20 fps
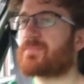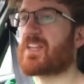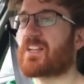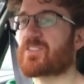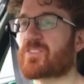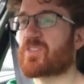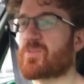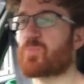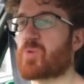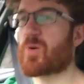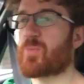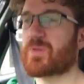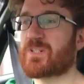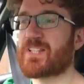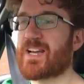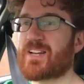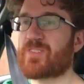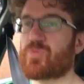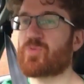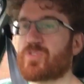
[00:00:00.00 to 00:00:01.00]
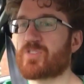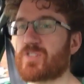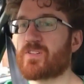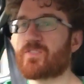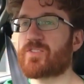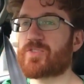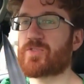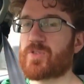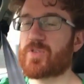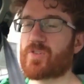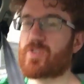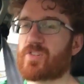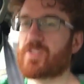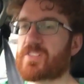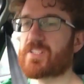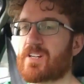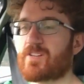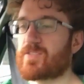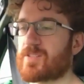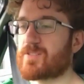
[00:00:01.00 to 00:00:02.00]
that's the proper dad run you've just done
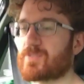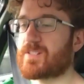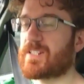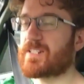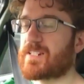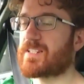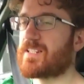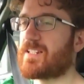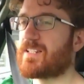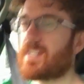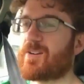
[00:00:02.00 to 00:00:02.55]
across that road then.